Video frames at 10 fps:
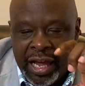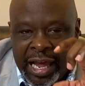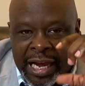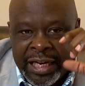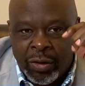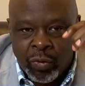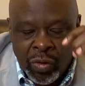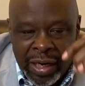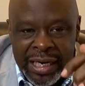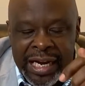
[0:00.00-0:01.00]
it can
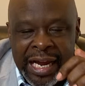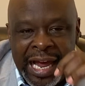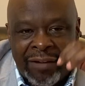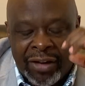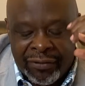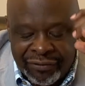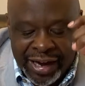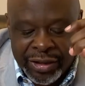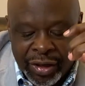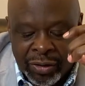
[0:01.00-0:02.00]
really have an
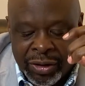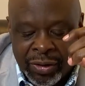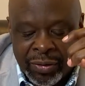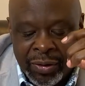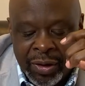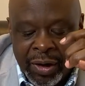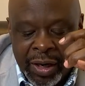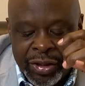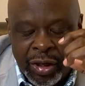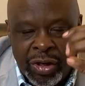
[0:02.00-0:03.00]
effect on you.
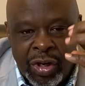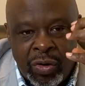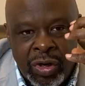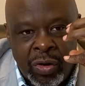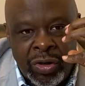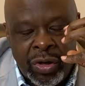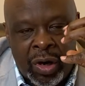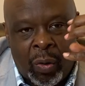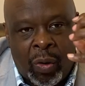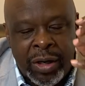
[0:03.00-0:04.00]
So you you you
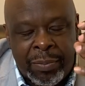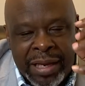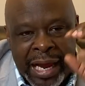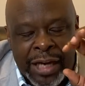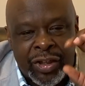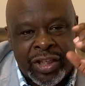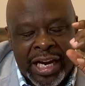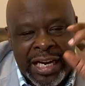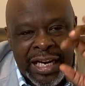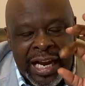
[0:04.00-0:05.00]
don't want to be anxious.
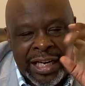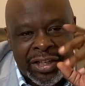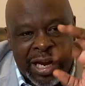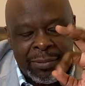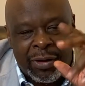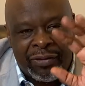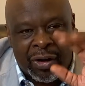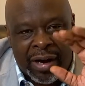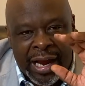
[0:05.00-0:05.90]
Any anytime you feel